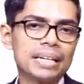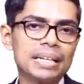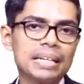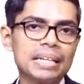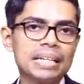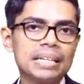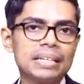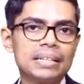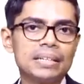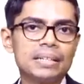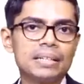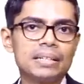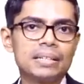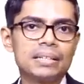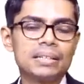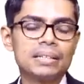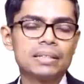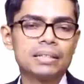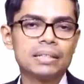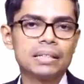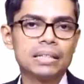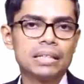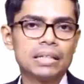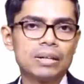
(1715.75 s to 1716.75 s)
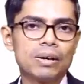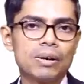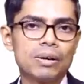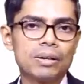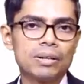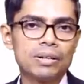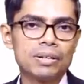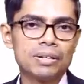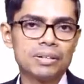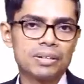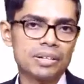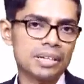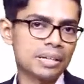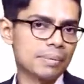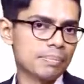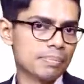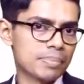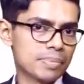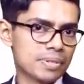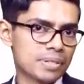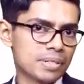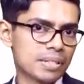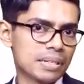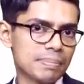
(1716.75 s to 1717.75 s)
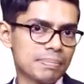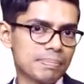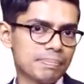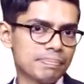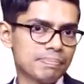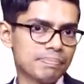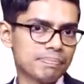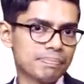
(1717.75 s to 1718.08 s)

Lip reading: in non-REM sleep,